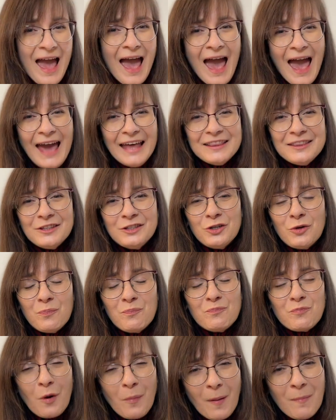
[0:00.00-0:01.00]
And you
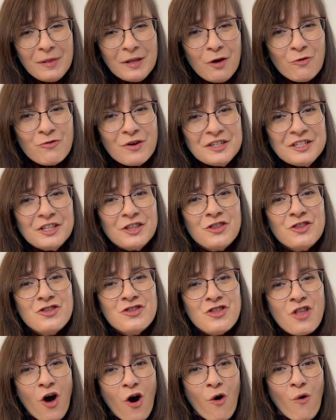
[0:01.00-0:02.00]
probably already
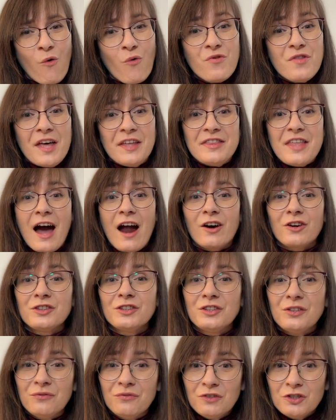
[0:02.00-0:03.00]
know that
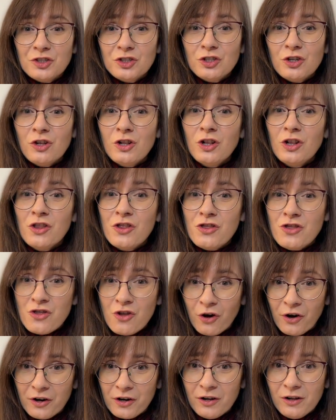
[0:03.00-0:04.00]
artificial
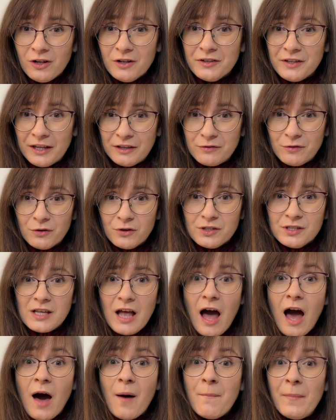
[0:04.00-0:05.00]
neural networks
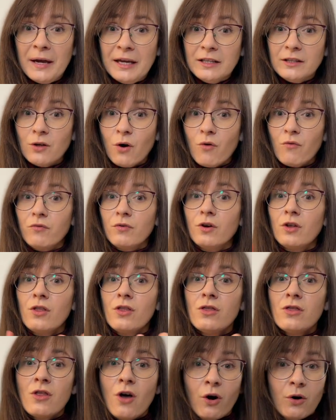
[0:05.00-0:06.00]
are made of
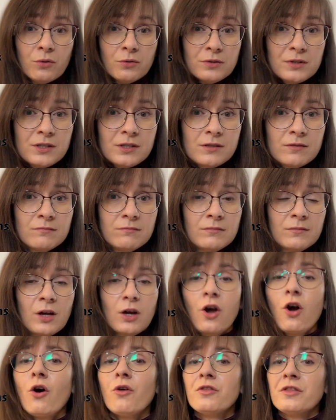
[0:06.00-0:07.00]
nodes,
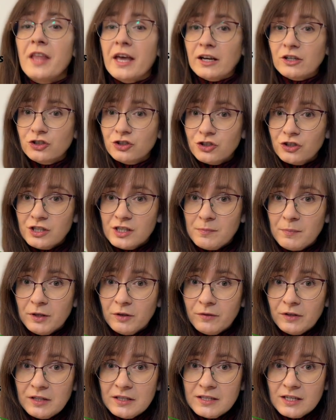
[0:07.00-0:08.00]
connections
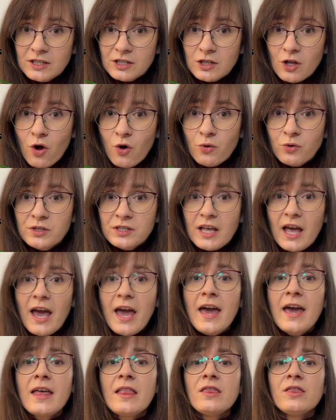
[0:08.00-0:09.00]
between these nodes,
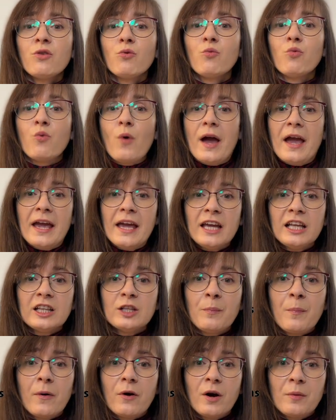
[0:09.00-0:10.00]
and
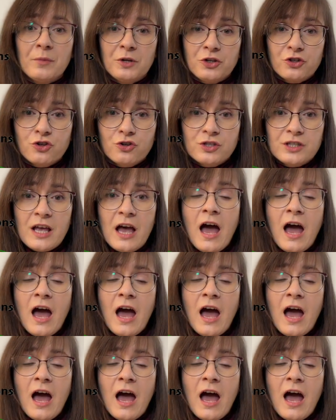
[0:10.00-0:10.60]
weight parameters